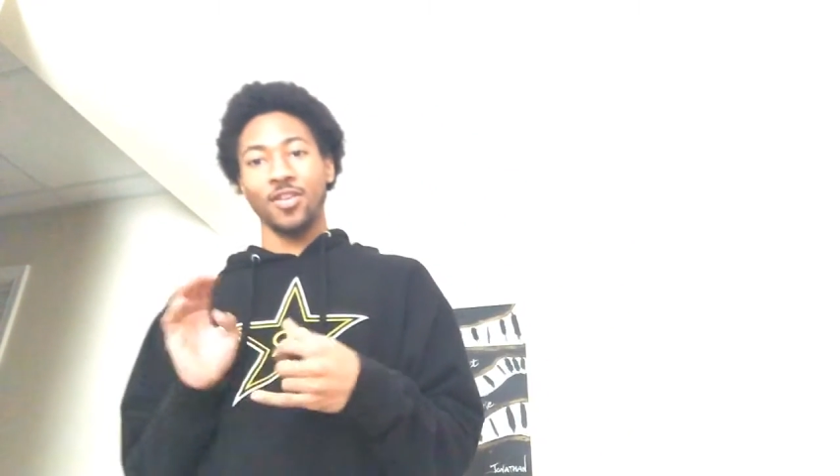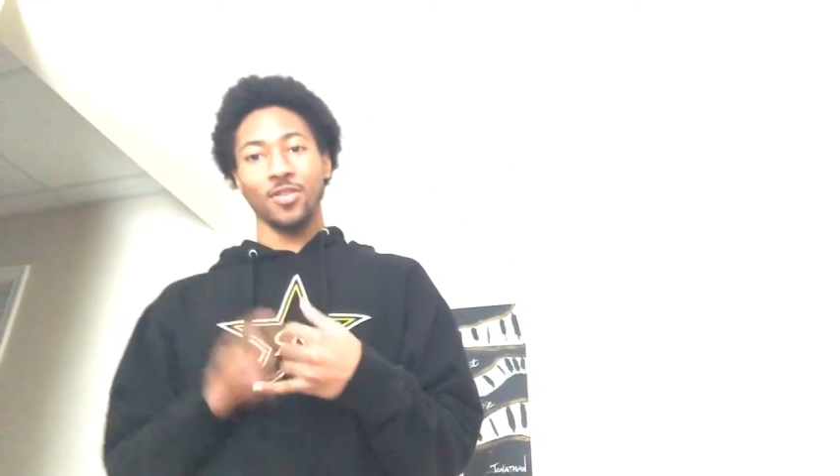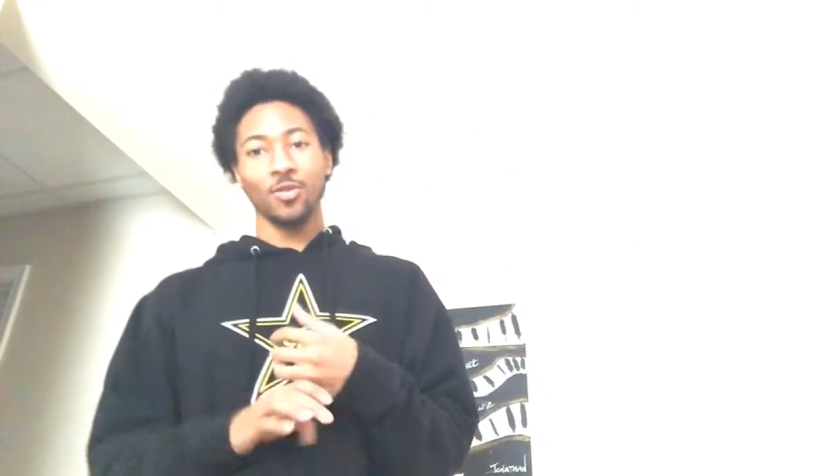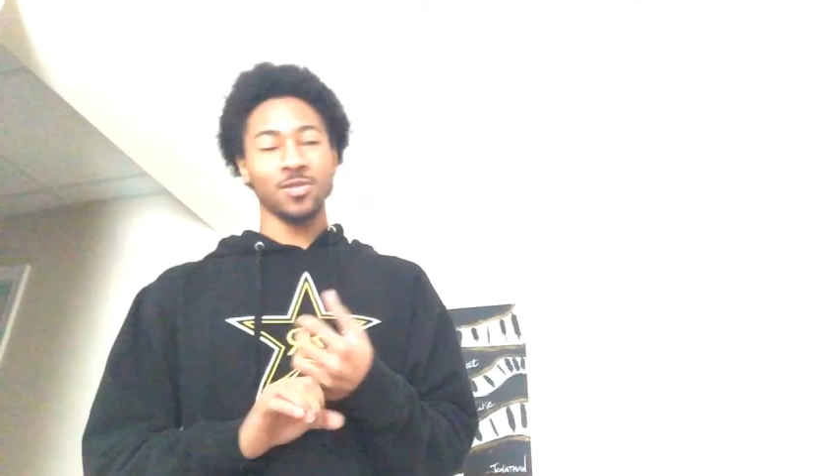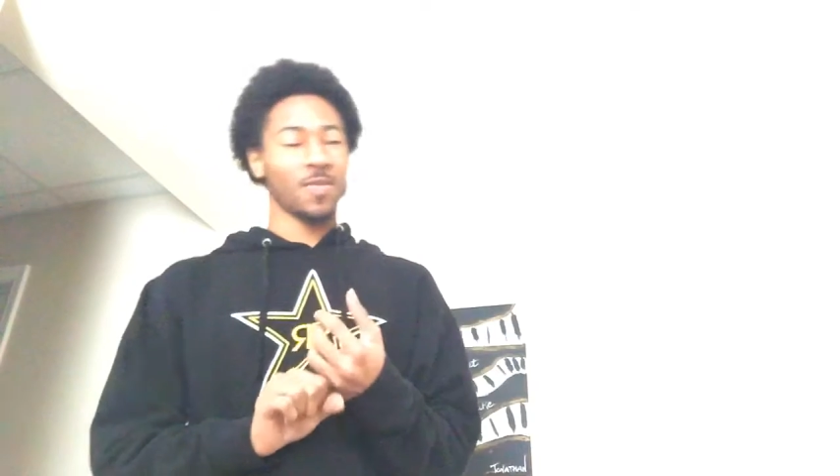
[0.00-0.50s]

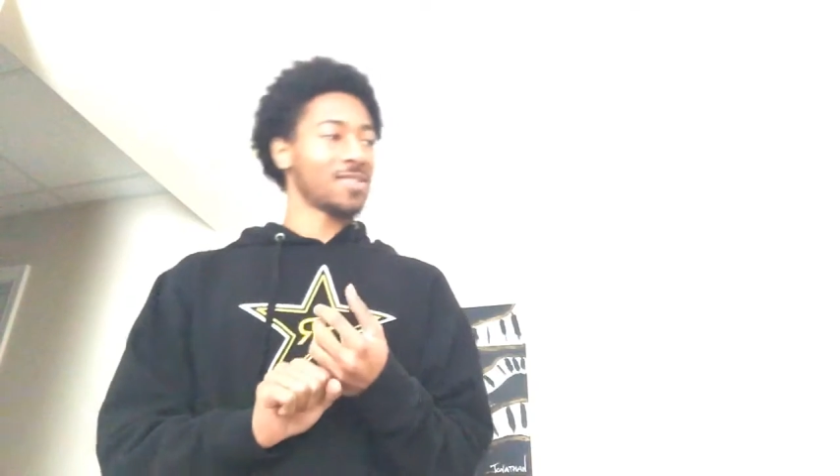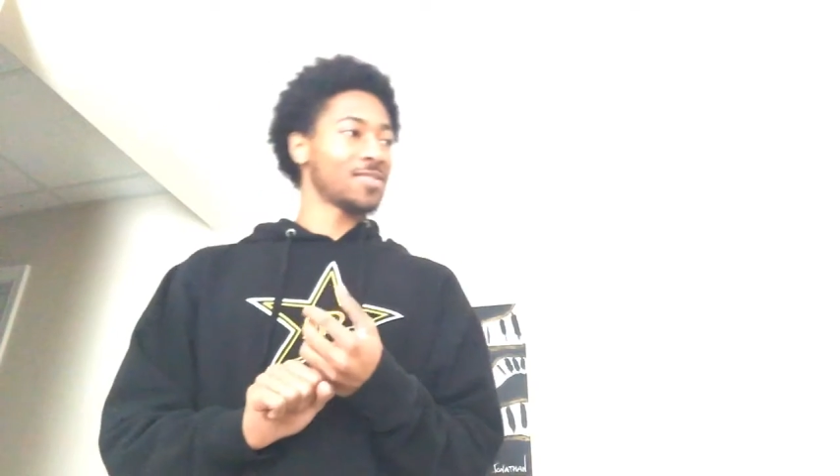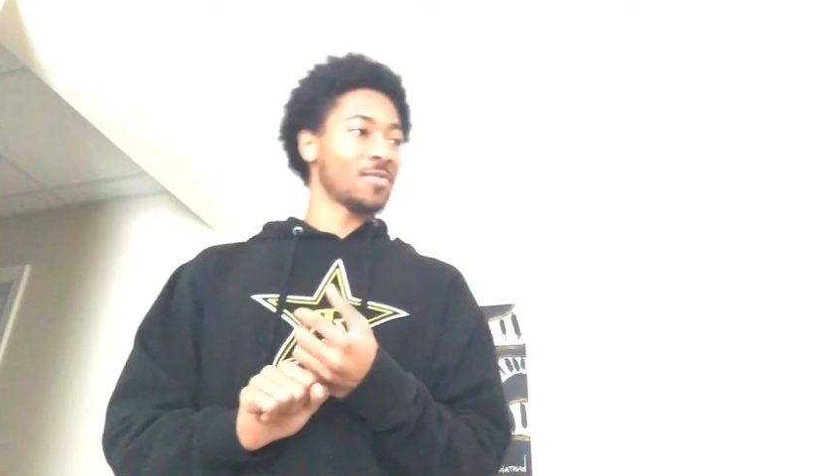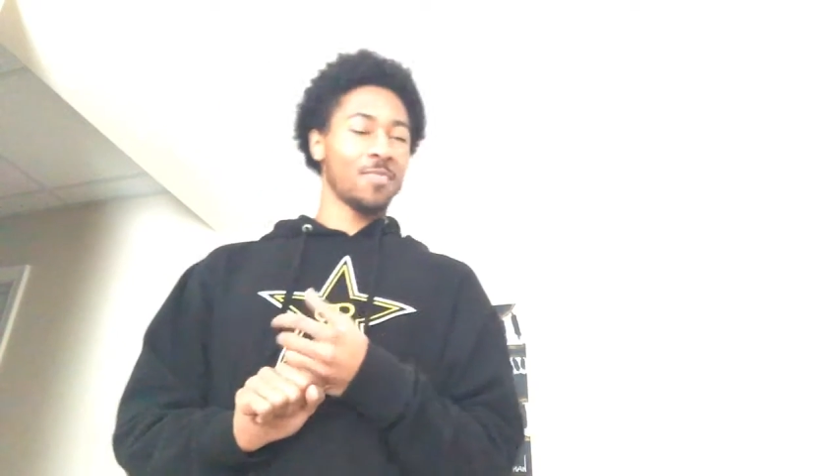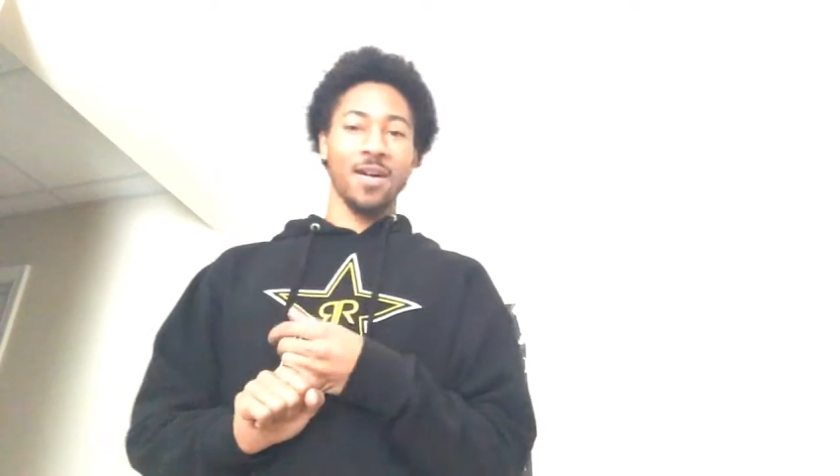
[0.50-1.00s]
you spot
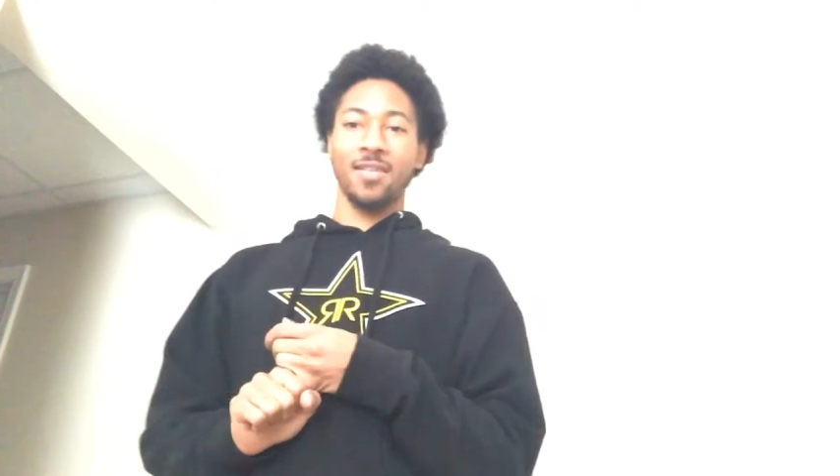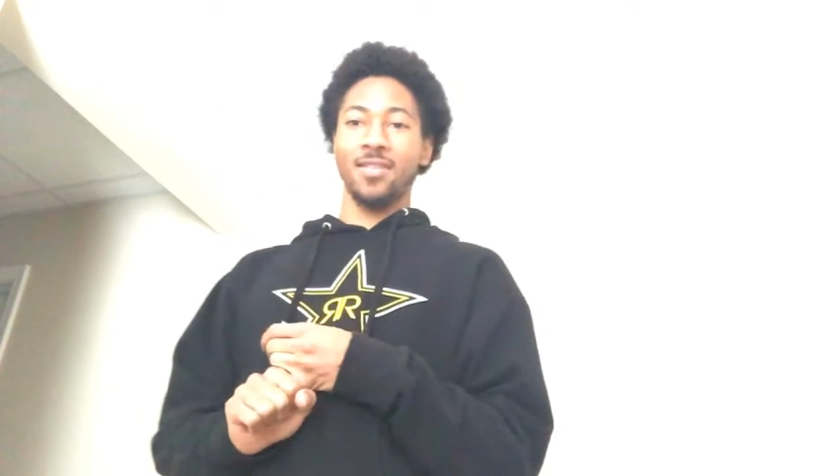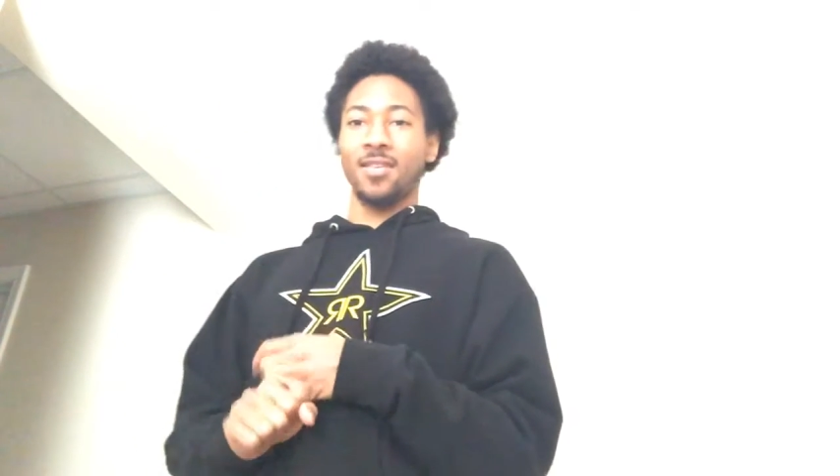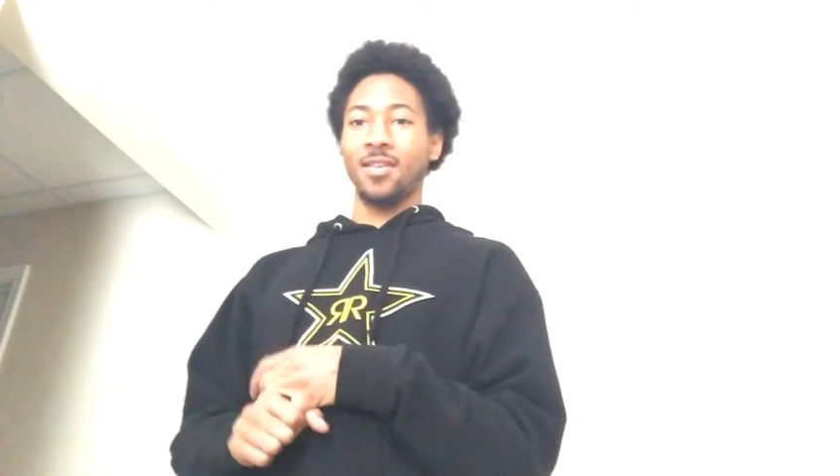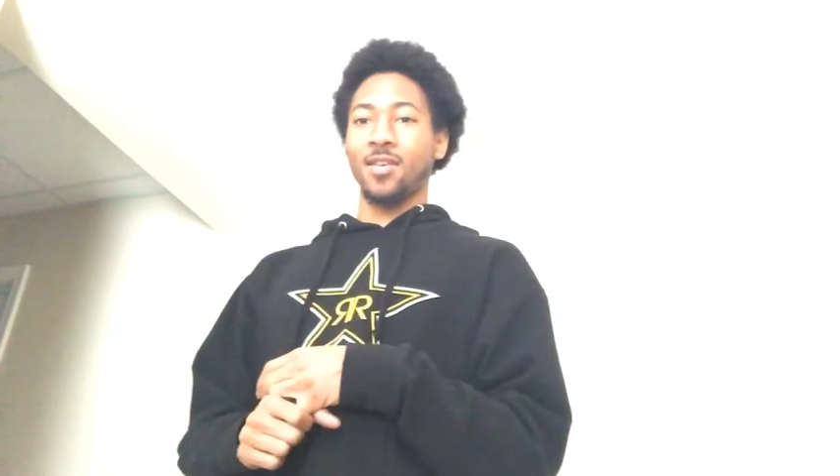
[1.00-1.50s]
somebody